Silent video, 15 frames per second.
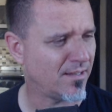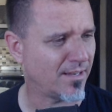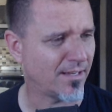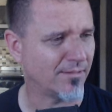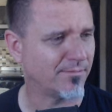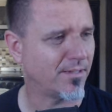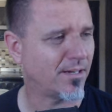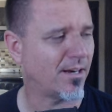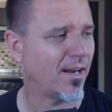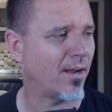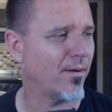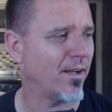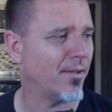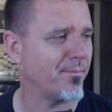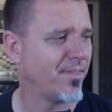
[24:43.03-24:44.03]
Yeah. All right.
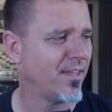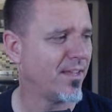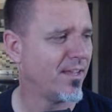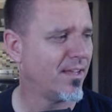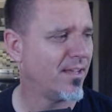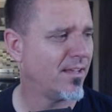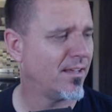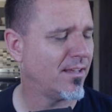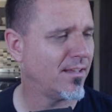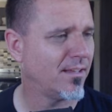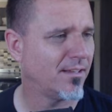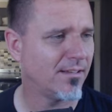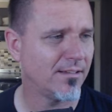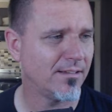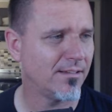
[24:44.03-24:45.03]
Well,
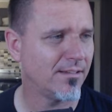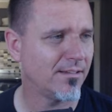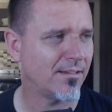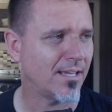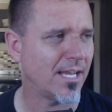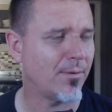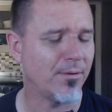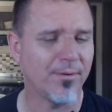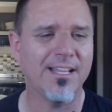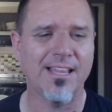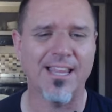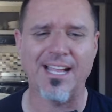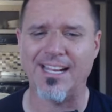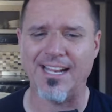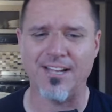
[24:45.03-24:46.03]
I would really
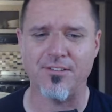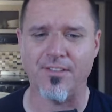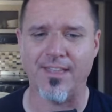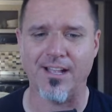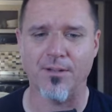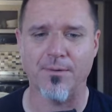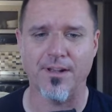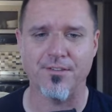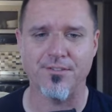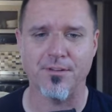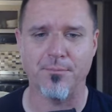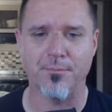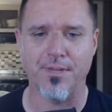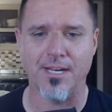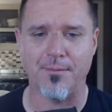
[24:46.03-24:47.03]
like an answer to that
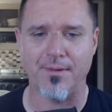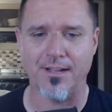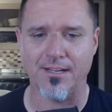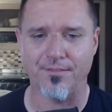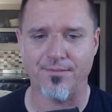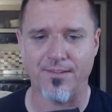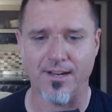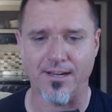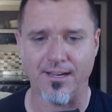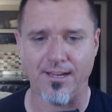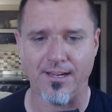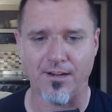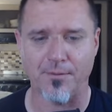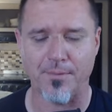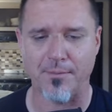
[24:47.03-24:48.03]
question, but I'm not going to find it
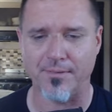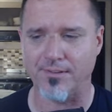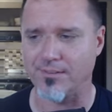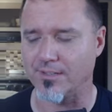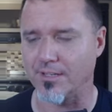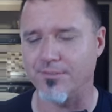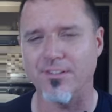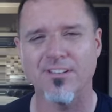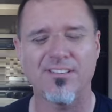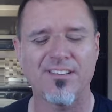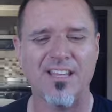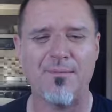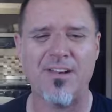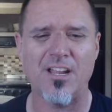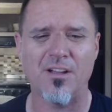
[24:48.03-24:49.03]
here by myself. So just
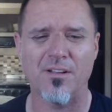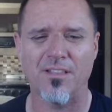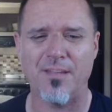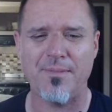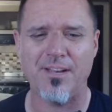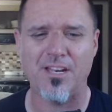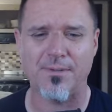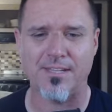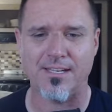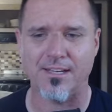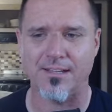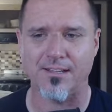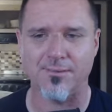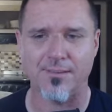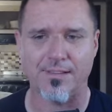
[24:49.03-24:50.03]
let me know. Let me know what the
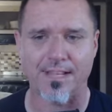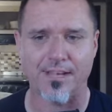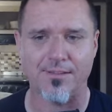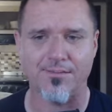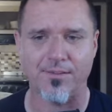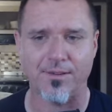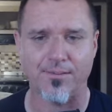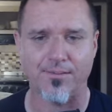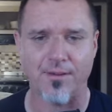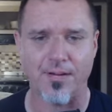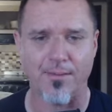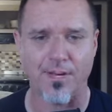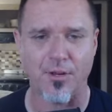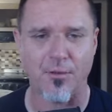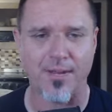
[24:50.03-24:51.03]
deal is with that is for, for
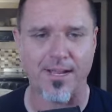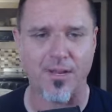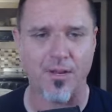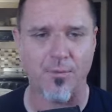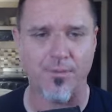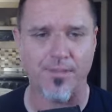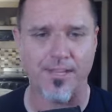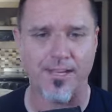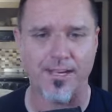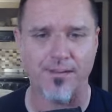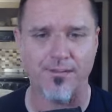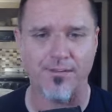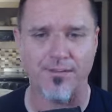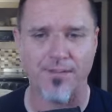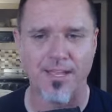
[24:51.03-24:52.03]
anybody who might know what that
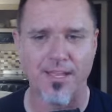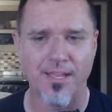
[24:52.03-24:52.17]
is.